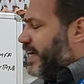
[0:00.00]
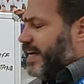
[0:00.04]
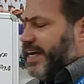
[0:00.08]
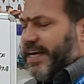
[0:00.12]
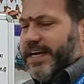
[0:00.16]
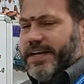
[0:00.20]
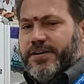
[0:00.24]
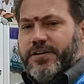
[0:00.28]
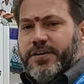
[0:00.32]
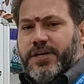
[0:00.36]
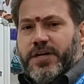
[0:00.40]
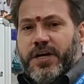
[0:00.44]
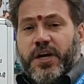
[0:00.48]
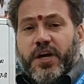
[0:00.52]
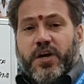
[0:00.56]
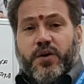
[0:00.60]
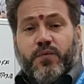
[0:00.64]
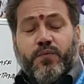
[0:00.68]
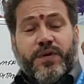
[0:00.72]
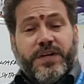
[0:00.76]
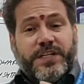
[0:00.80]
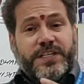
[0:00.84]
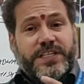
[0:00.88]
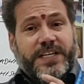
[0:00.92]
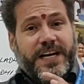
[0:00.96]
sight,
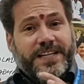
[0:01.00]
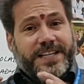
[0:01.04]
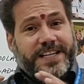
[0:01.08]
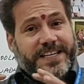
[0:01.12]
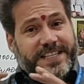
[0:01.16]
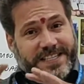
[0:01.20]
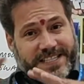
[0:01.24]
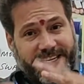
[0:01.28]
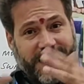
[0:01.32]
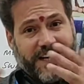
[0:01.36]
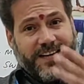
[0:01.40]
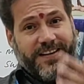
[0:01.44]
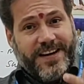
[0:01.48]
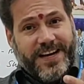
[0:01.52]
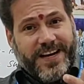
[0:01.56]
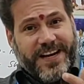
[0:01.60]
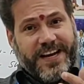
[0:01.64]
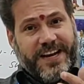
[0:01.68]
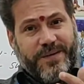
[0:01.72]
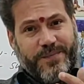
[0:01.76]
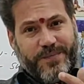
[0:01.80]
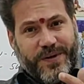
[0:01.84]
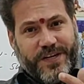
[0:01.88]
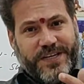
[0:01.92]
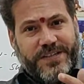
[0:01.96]
which are the subtle
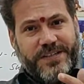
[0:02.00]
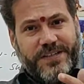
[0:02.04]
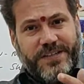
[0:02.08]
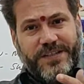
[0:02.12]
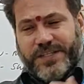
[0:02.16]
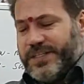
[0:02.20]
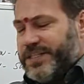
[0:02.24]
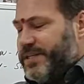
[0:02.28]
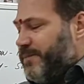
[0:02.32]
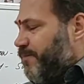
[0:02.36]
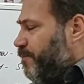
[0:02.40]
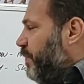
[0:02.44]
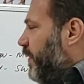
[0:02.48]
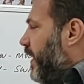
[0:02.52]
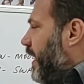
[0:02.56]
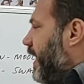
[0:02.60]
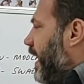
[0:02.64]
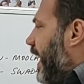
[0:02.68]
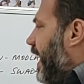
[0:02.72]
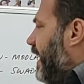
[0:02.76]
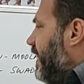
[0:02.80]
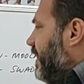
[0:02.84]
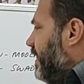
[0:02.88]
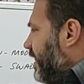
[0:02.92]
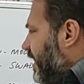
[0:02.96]
elements.
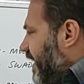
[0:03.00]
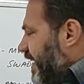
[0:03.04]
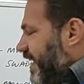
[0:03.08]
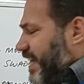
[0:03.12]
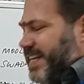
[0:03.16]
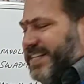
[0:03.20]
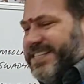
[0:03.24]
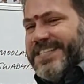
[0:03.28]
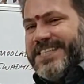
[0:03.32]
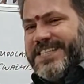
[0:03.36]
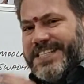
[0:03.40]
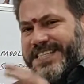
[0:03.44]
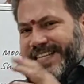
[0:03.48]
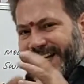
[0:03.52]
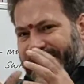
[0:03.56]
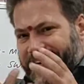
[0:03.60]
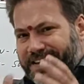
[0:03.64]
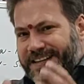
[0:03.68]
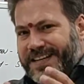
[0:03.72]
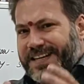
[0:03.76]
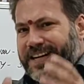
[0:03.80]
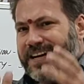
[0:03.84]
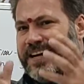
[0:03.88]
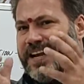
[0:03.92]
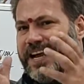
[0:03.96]
And these
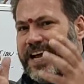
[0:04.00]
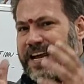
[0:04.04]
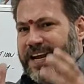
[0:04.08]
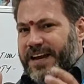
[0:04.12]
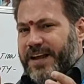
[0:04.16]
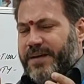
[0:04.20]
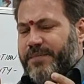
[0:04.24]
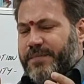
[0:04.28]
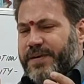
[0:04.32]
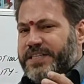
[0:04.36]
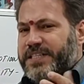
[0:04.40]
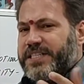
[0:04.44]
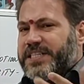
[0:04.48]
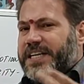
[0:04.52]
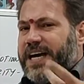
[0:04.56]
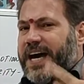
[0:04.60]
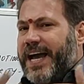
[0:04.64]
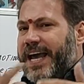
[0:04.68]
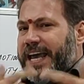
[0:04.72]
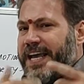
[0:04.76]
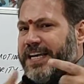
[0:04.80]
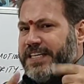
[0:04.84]
subtle elements are